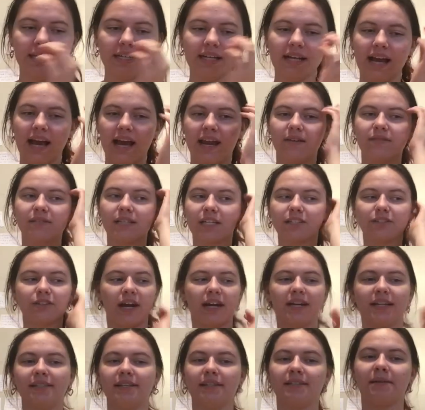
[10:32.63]
And I was like trying
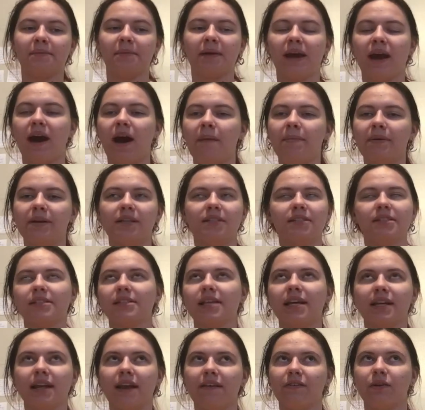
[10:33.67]
to set something up, and it just like
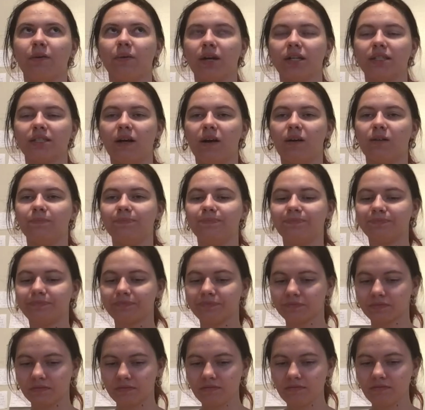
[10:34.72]
never worked out.
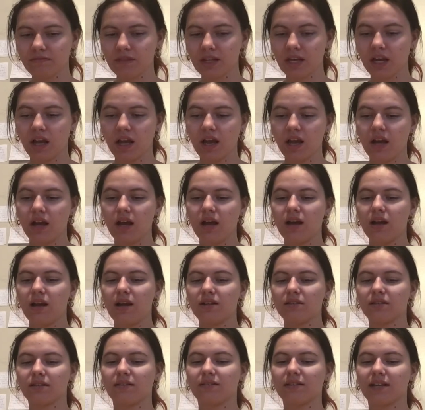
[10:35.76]

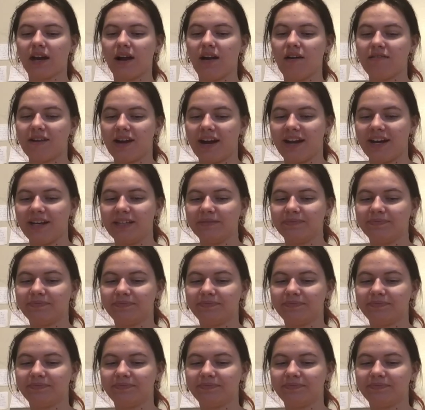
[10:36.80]
So I was like, alright.